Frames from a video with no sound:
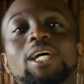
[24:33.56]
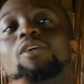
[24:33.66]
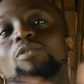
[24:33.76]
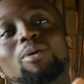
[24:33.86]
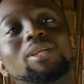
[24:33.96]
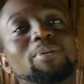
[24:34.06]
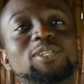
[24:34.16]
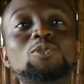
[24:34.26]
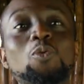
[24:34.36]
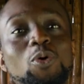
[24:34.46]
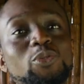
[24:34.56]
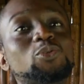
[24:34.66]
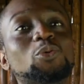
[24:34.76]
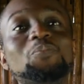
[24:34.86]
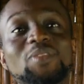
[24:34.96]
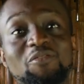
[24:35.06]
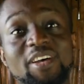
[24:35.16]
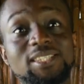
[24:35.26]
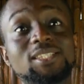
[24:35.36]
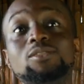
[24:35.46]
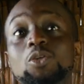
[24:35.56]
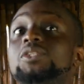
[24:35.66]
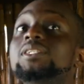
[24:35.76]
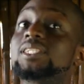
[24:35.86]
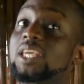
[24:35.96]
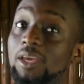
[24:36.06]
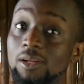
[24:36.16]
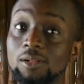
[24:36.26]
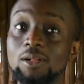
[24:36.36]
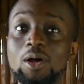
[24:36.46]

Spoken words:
and every person who wants to invest doesn't scale,